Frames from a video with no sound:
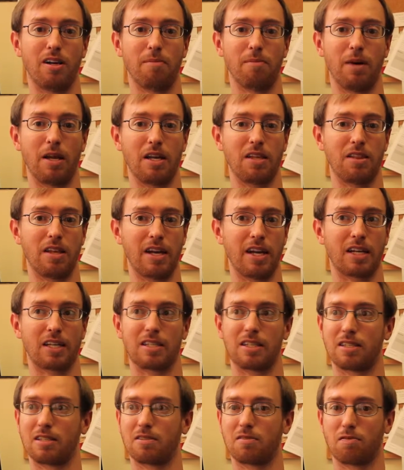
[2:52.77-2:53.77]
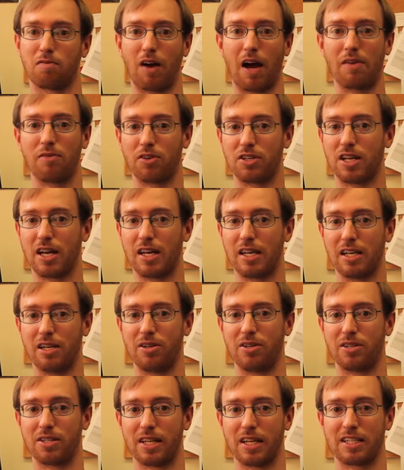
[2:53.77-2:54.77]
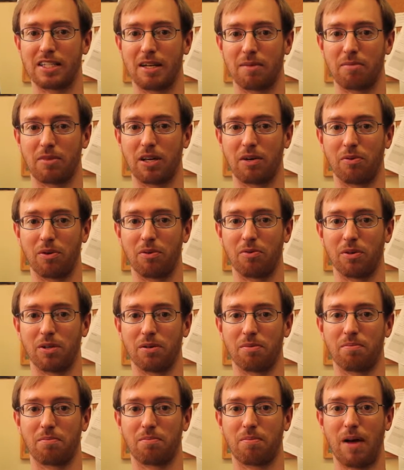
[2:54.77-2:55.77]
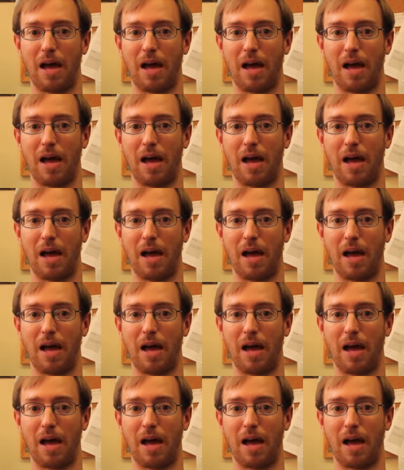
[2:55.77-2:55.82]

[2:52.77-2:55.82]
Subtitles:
but in the next 5 or 10 years that's something we will